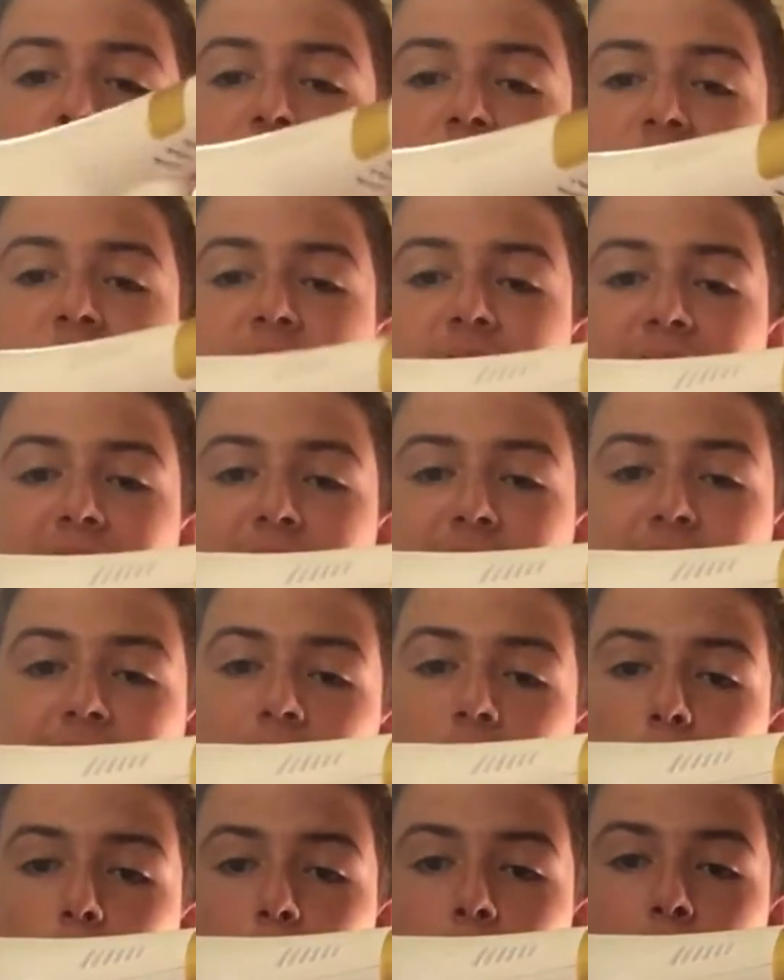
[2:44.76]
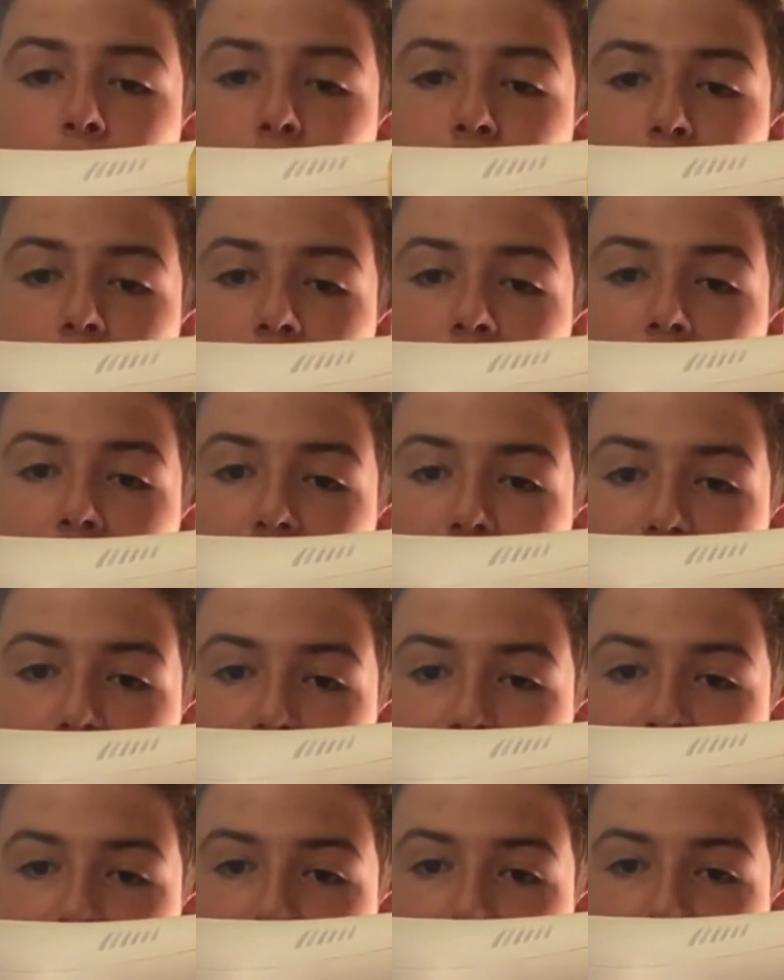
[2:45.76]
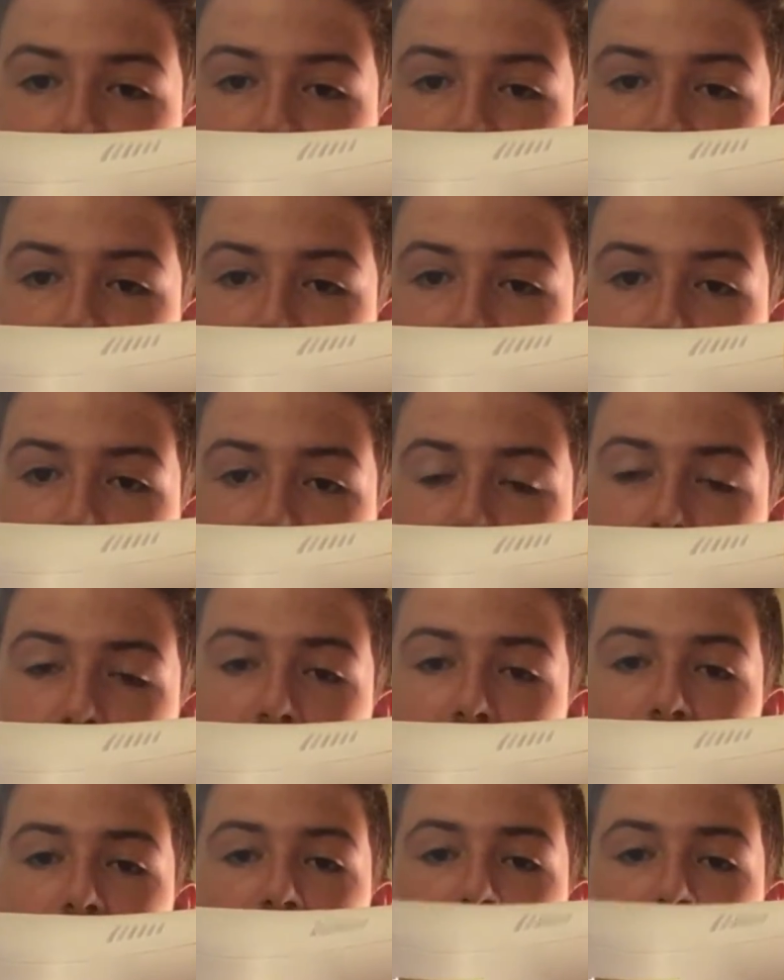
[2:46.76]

that stands out is this right there.